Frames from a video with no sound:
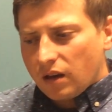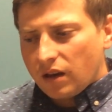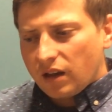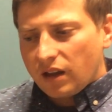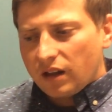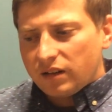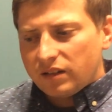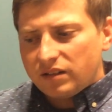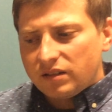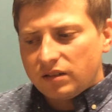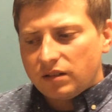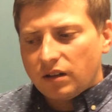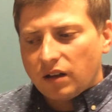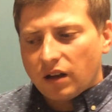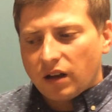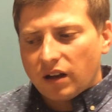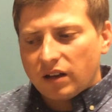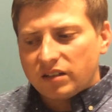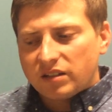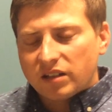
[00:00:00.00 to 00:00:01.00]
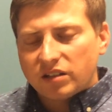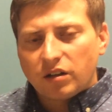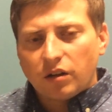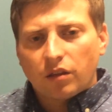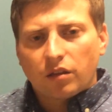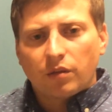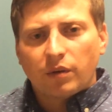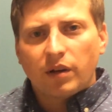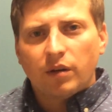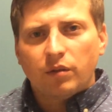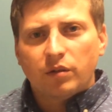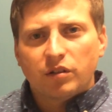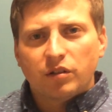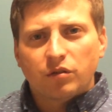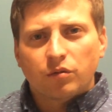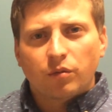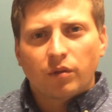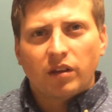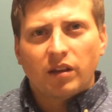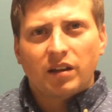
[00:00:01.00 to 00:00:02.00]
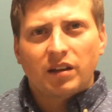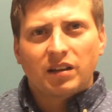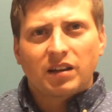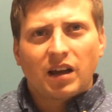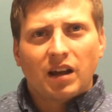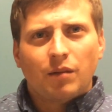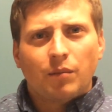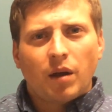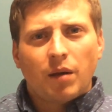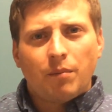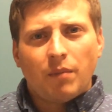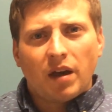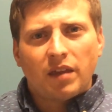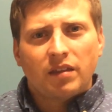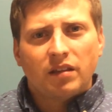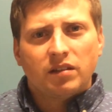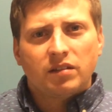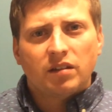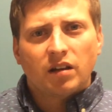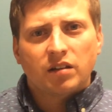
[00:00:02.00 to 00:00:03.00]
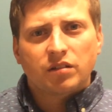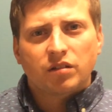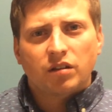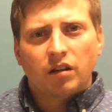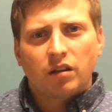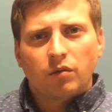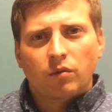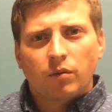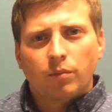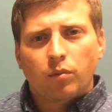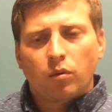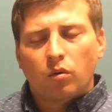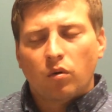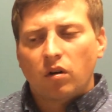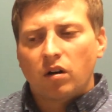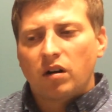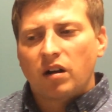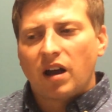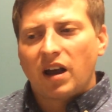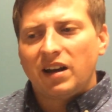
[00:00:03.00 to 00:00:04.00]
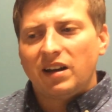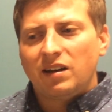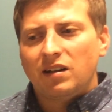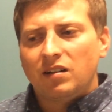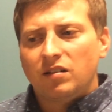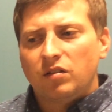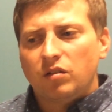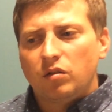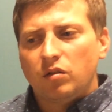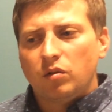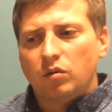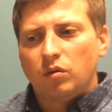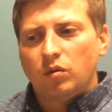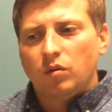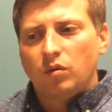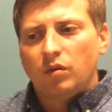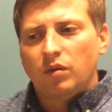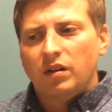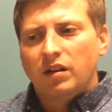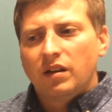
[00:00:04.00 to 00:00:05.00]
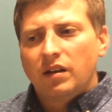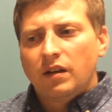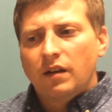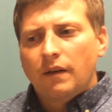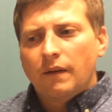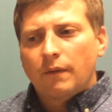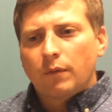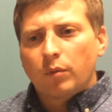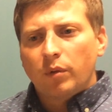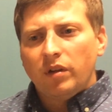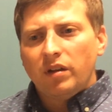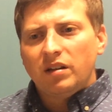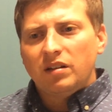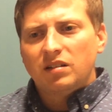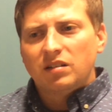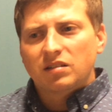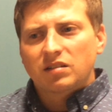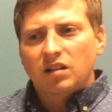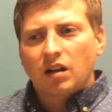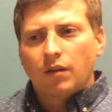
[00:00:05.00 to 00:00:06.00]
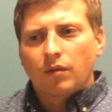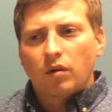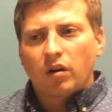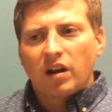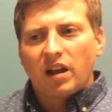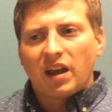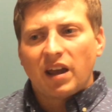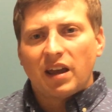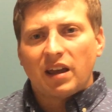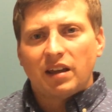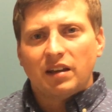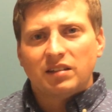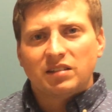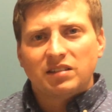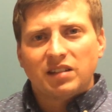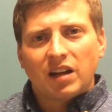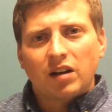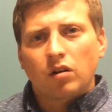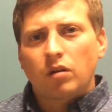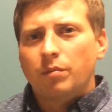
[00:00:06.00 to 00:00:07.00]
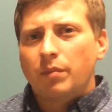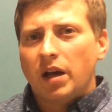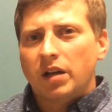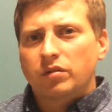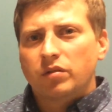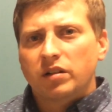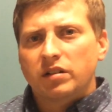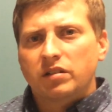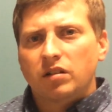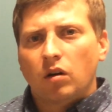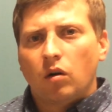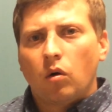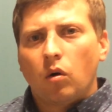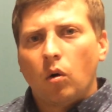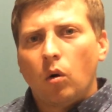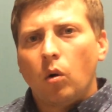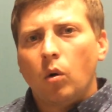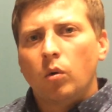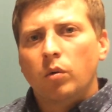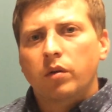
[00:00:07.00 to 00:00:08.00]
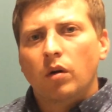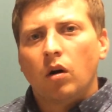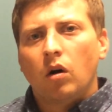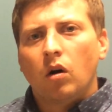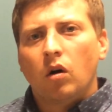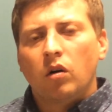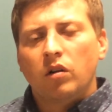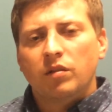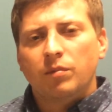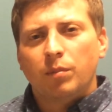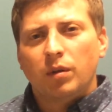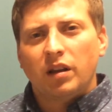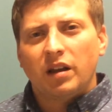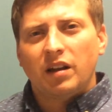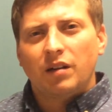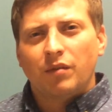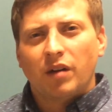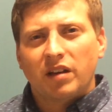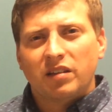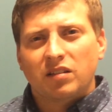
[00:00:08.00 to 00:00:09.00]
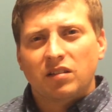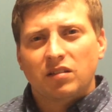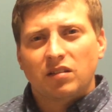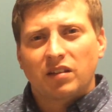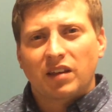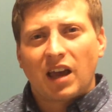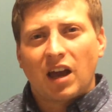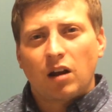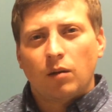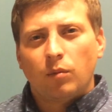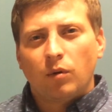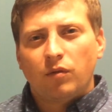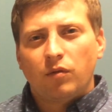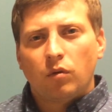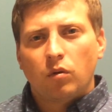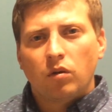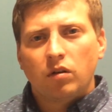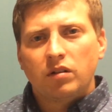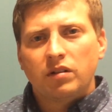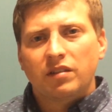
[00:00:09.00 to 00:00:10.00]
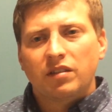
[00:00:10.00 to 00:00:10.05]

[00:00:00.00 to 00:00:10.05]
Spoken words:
In section 3, which is really kind of my methods section of the report, I needed to really discover a standard metric to hold all belay devices accountable for.